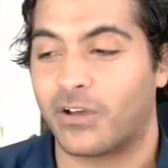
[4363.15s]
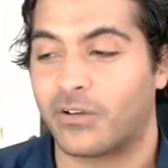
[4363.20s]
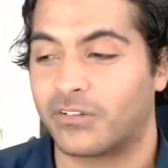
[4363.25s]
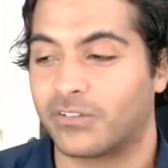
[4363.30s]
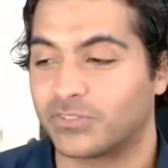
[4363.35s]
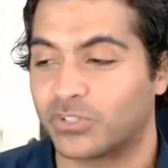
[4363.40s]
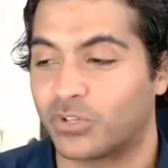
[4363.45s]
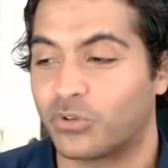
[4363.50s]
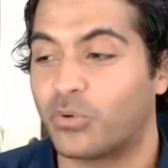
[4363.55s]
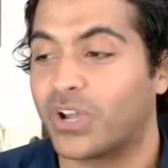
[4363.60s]
and it
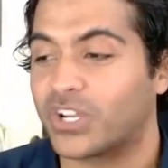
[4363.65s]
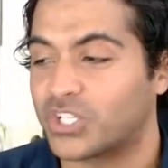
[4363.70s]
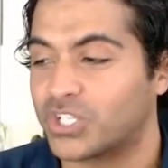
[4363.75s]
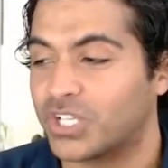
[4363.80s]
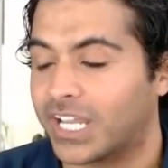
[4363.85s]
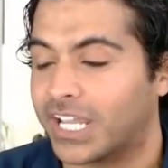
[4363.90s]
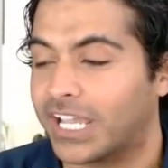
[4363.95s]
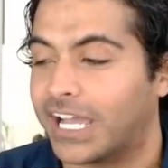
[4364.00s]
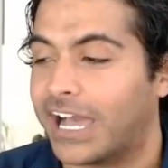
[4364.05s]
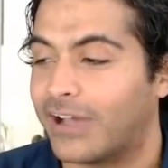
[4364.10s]
was a question
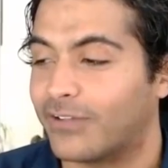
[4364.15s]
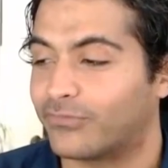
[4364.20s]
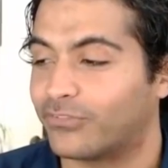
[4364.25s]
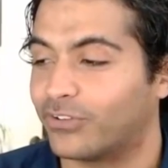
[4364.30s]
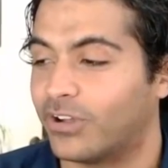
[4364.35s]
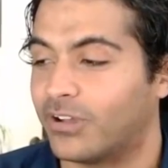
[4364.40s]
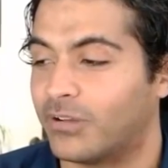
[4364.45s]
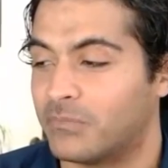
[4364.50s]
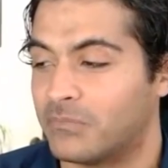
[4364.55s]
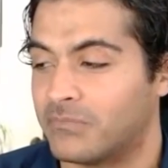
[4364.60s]
I got
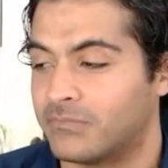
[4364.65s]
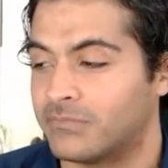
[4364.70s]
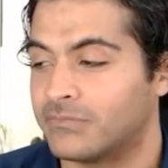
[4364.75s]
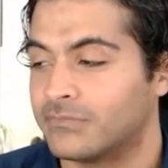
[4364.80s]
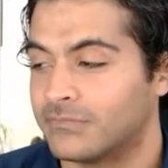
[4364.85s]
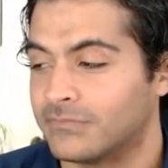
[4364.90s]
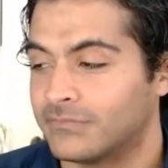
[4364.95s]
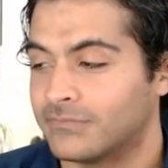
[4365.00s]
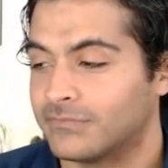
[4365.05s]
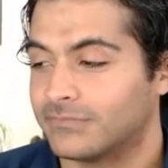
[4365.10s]
from
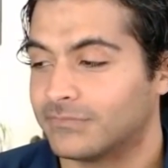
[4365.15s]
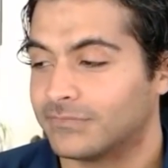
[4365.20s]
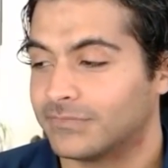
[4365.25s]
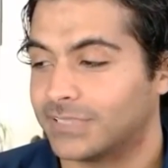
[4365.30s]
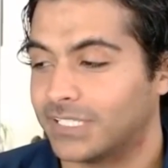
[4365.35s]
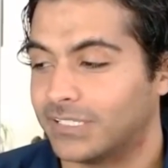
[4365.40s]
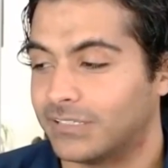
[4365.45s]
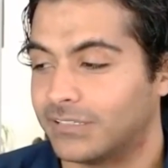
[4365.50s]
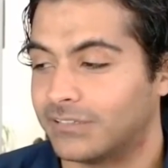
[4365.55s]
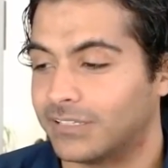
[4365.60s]

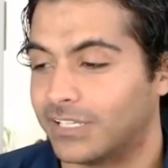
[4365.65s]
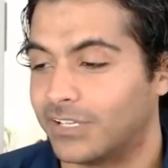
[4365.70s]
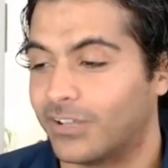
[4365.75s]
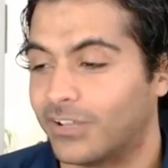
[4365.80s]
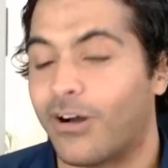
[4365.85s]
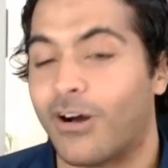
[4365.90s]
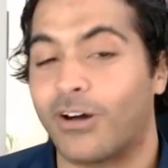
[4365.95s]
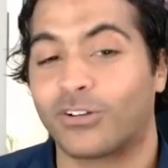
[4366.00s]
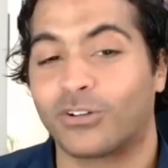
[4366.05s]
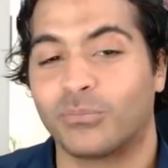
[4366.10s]
an
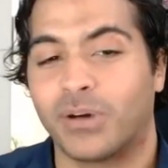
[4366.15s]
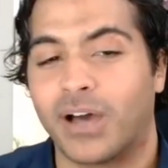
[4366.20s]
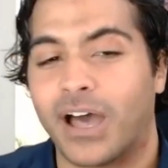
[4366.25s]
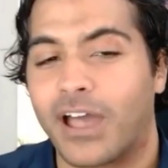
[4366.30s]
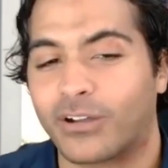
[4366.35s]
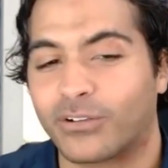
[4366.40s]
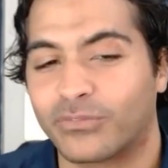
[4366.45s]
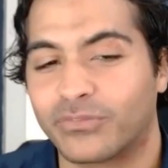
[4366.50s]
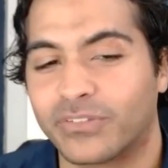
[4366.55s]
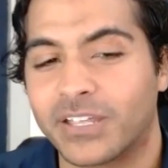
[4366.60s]

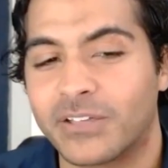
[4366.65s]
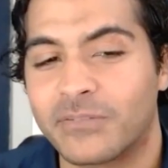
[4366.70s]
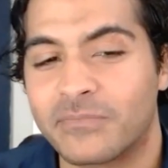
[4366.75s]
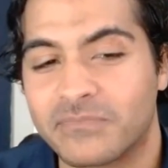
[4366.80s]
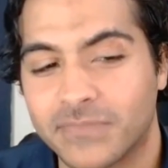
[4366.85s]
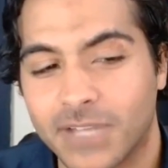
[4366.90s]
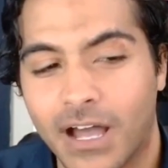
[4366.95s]
autobiography.